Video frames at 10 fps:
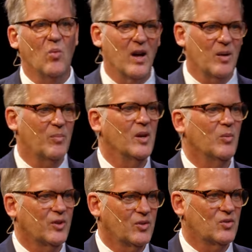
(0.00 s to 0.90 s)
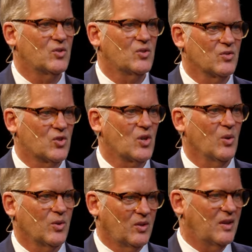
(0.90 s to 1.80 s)
You want to be able to, to
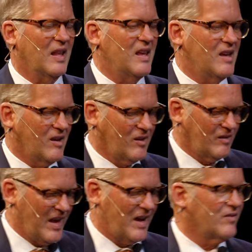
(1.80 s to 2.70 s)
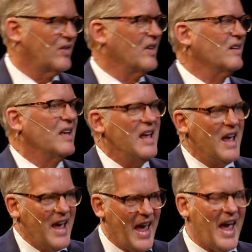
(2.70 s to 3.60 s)
show that they are, have the
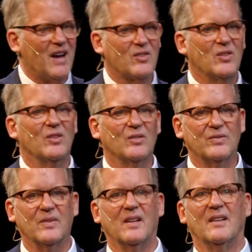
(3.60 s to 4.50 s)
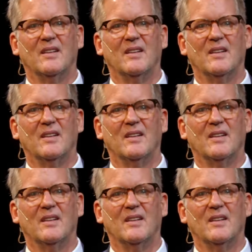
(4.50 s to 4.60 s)
active